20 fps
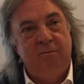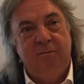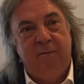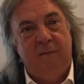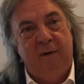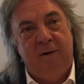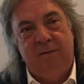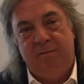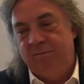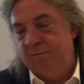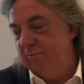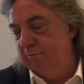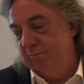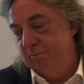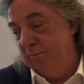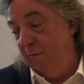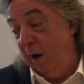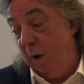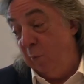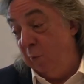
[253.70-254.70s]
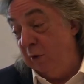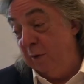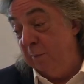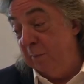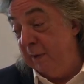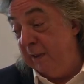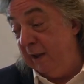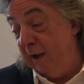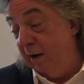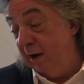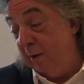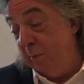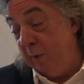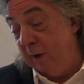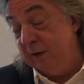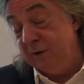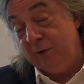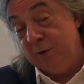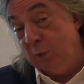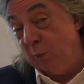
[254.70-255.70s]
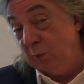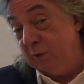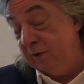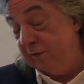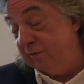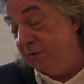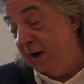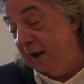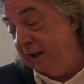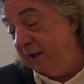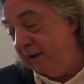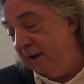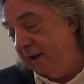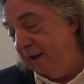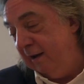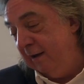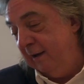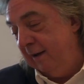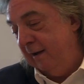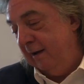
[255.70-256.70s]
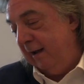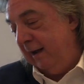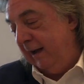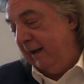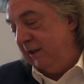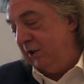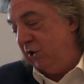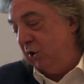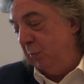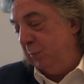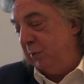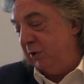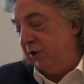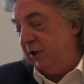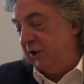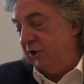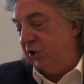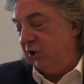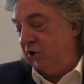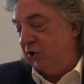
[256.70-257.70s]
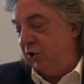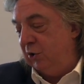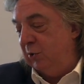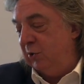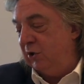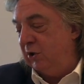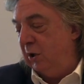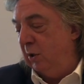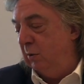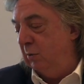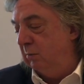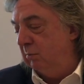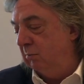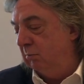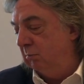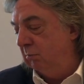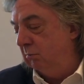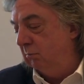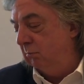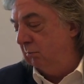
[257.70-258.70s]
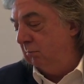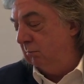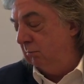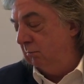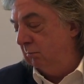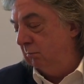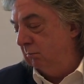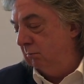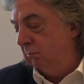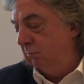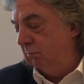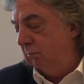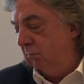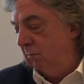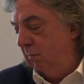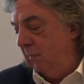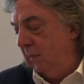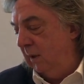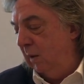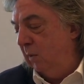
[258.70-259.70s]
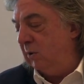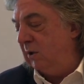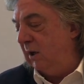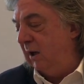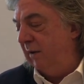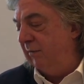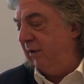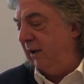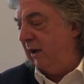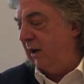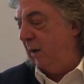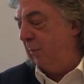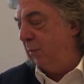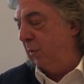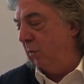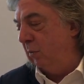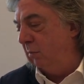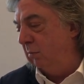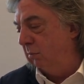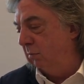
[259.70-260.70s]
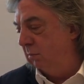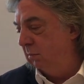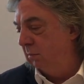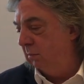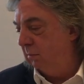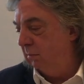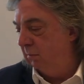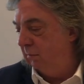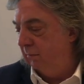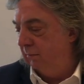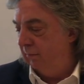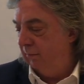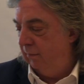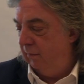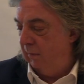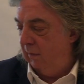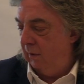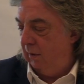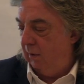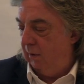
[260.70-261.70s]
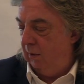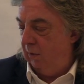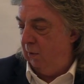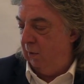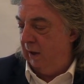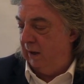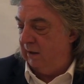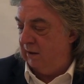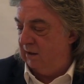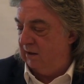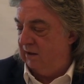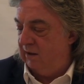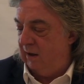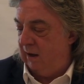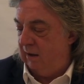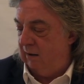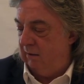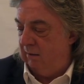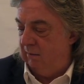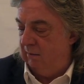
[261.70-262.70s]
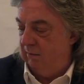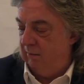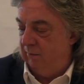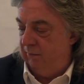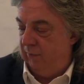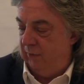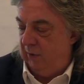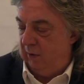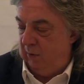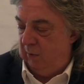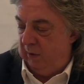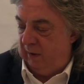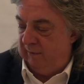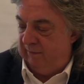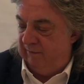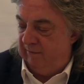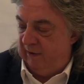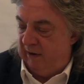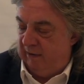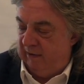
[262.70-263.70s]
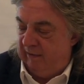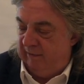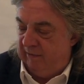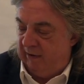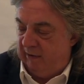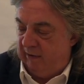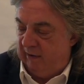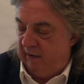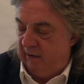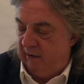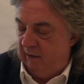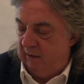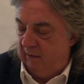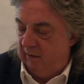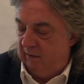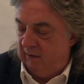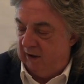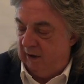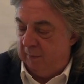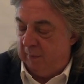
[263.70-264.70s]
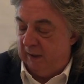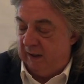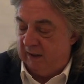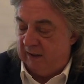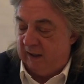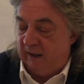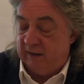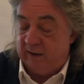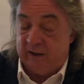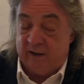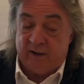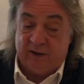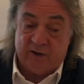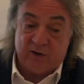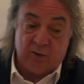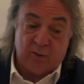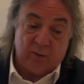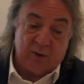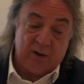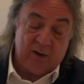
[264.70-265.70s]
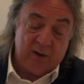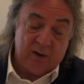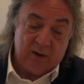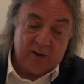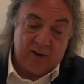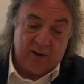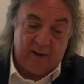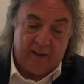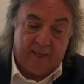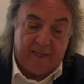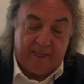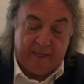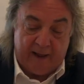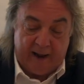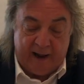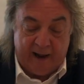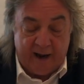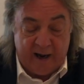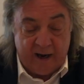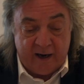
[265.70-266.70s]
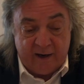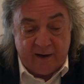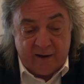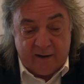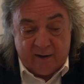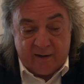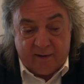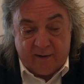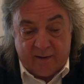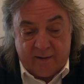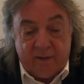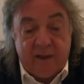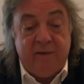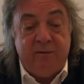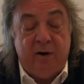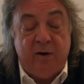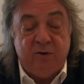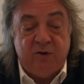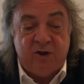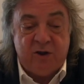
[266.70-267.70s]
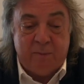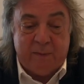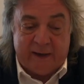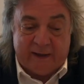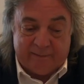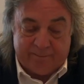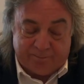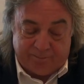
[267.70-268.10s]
And I wouldn't be the only one. Talk to Frankie. He's superstitious too. So there was a lovely couple who had a son who had a very, very debilitating disorder. And they wrote to me.